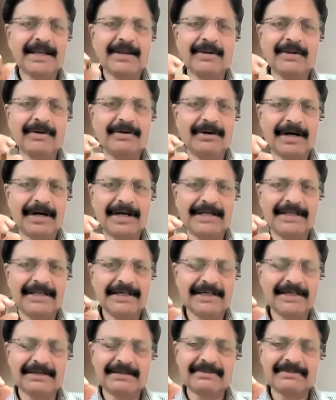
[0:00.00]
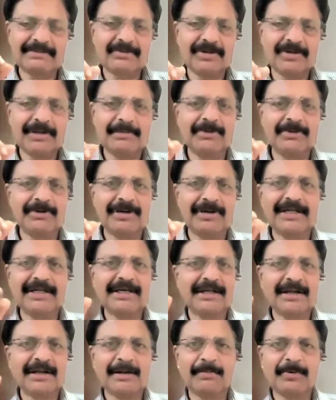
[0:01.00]
can allow either sodium to
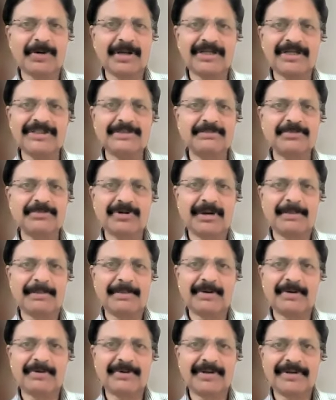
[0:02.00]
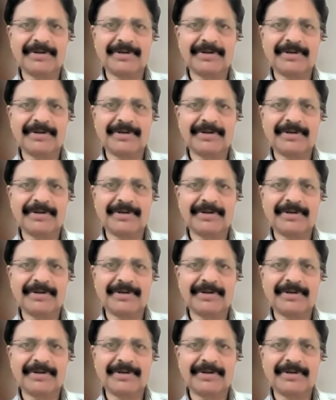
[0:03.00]
enter or potassium to come out.